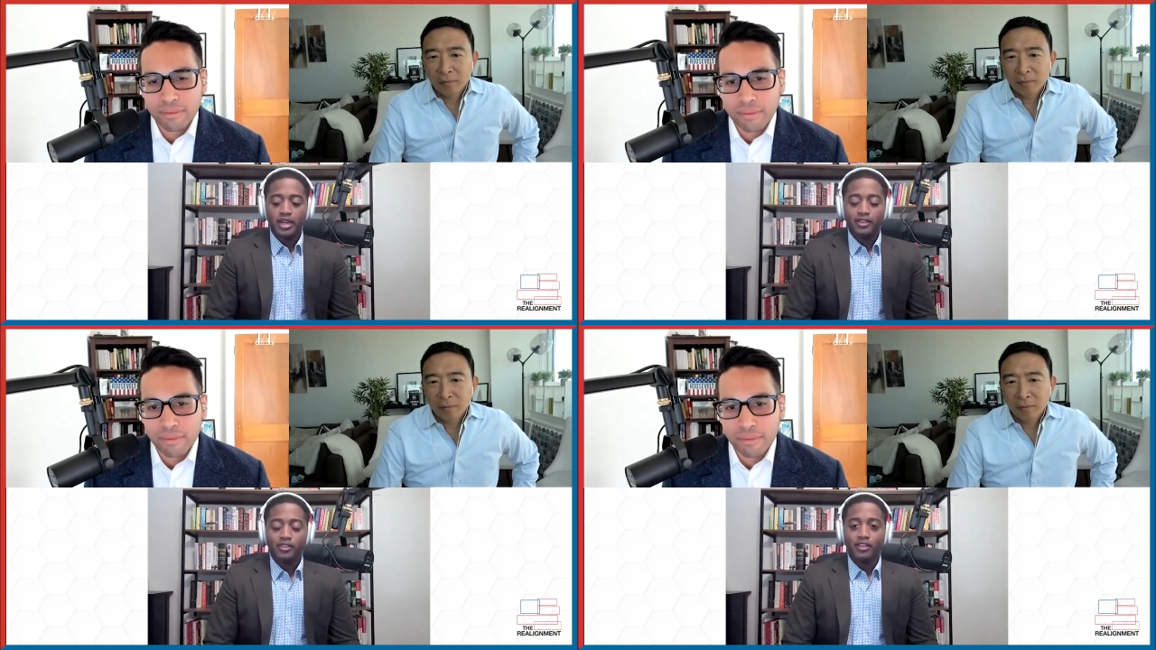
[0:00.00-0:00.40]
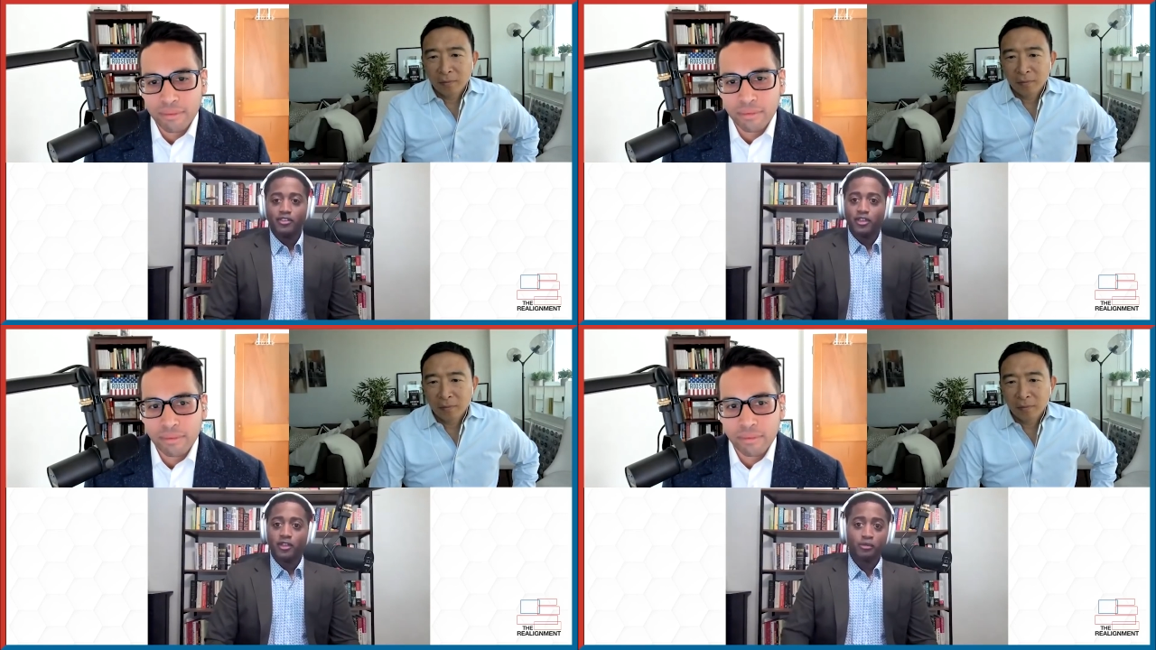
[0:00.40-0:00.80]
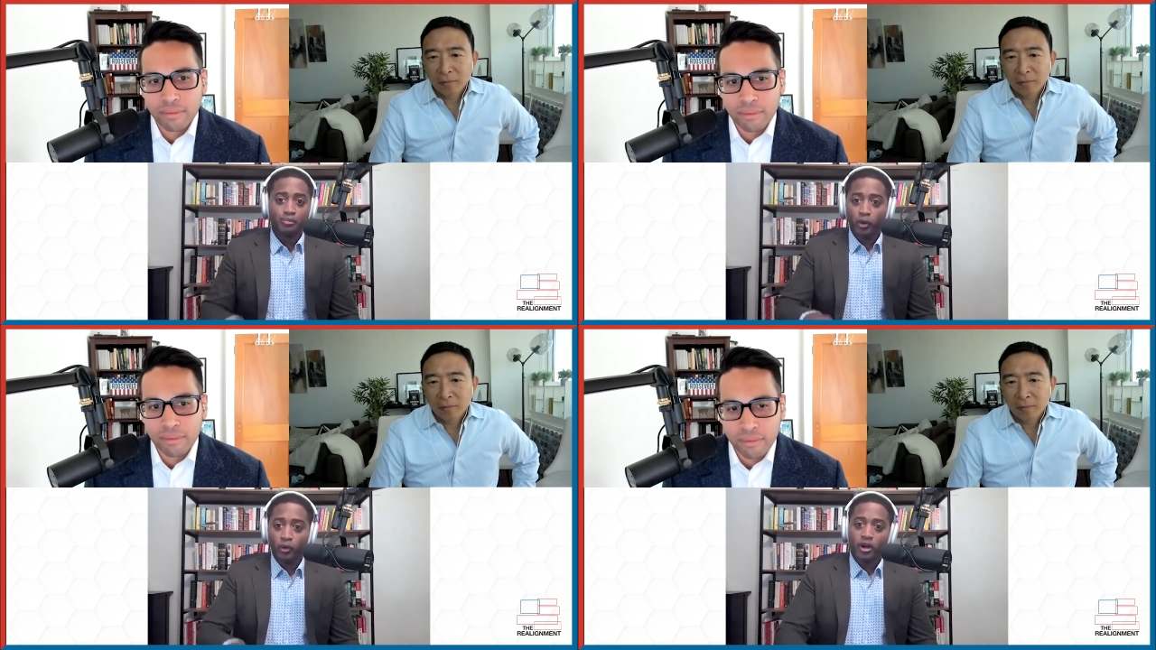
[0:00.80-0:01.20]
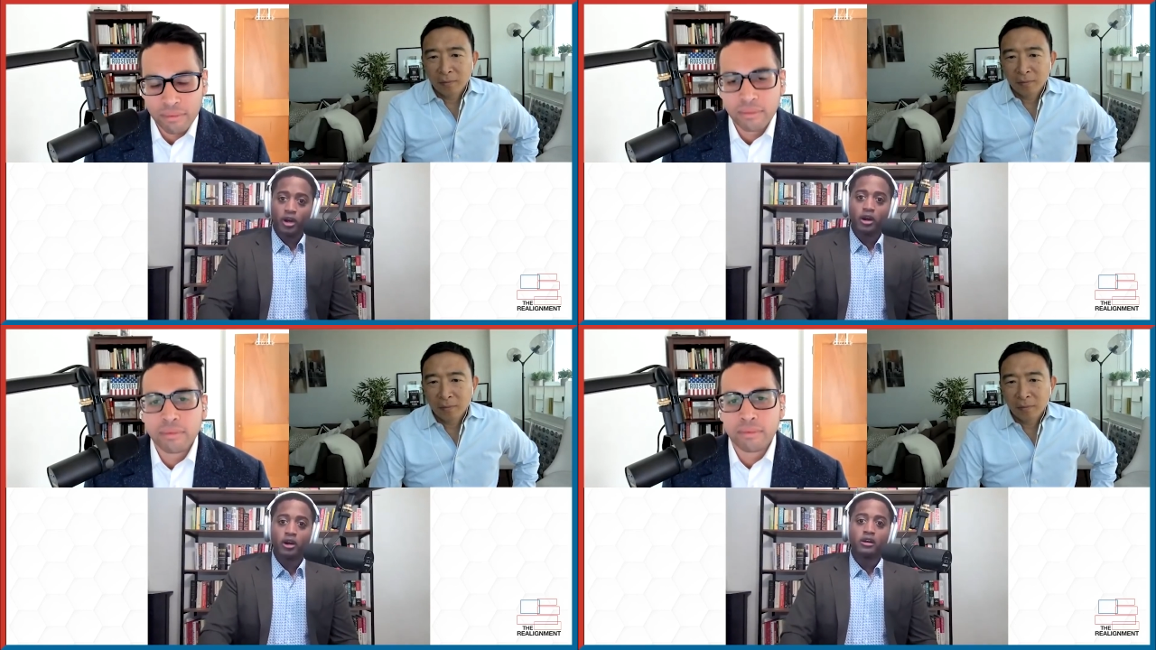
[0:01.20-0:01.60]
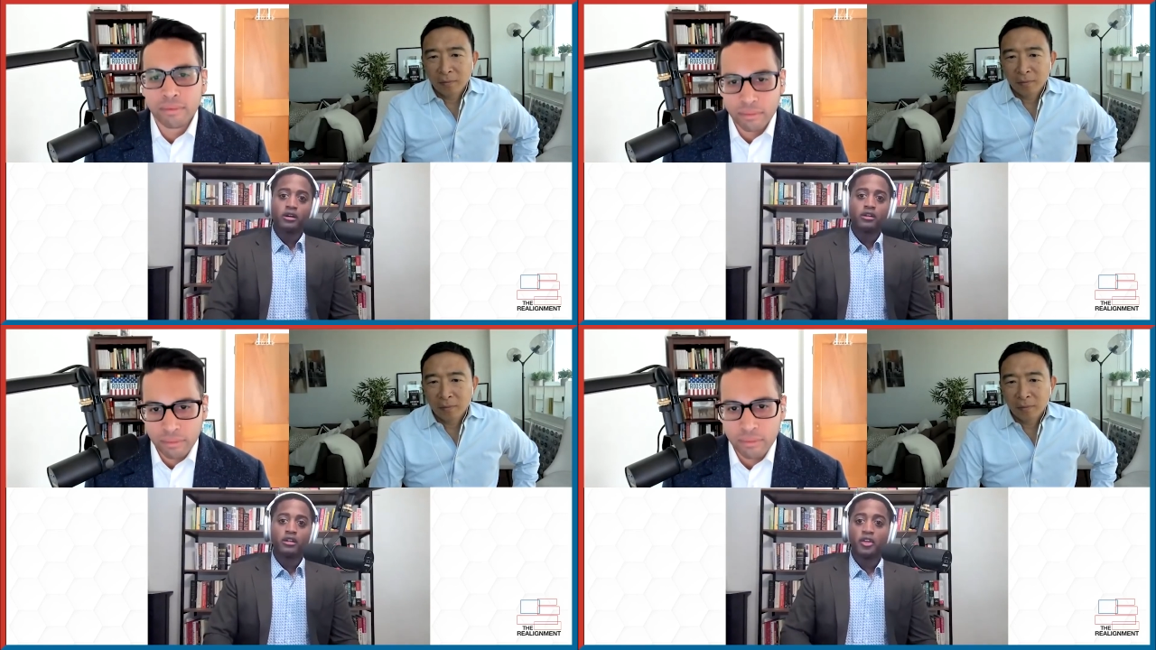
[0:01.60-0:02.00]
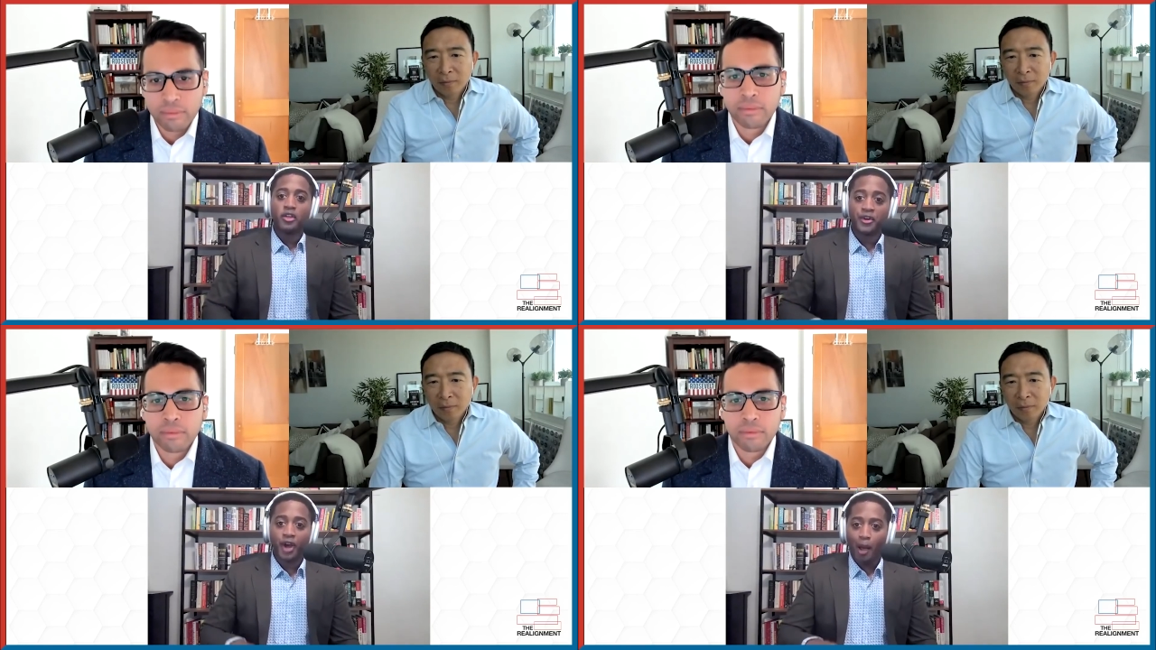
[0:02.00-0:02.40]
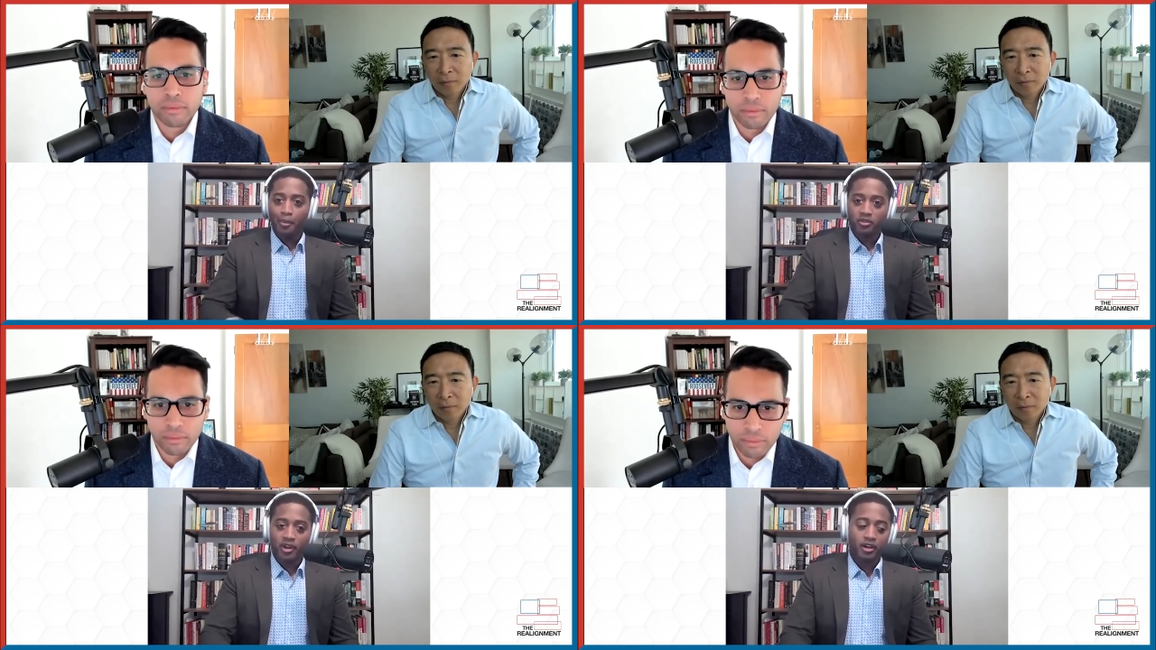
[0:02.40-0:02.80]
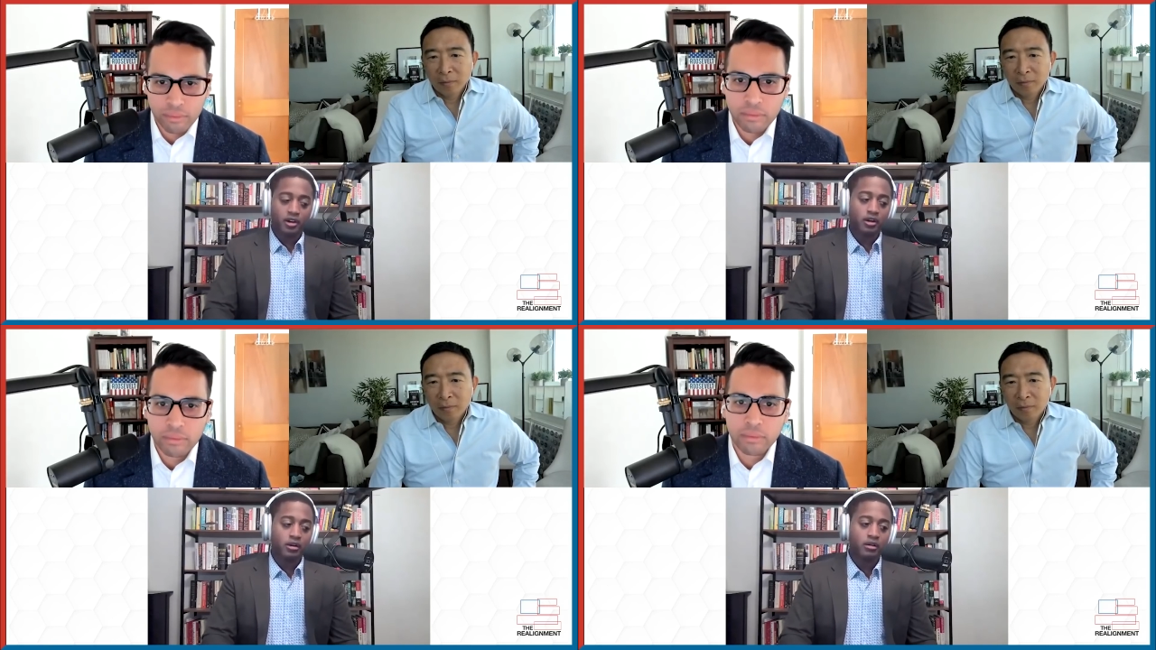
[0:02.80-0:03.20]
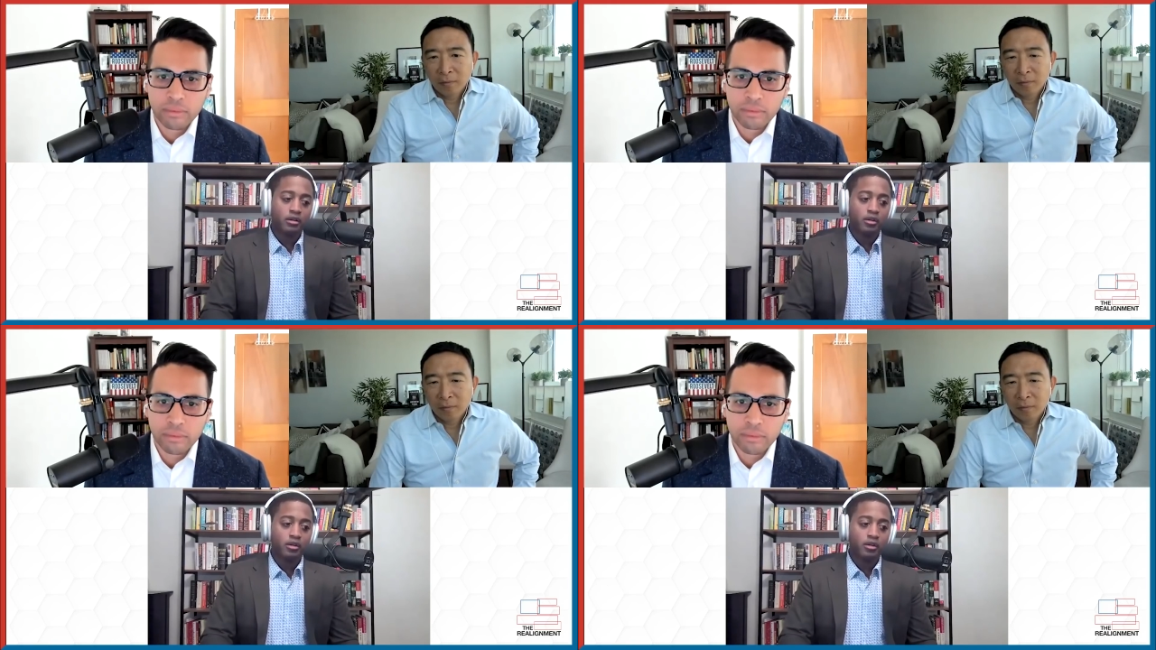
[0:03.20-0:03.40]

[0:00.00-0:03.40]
Speaker 1: in the sense that you're a builder, you're an operator,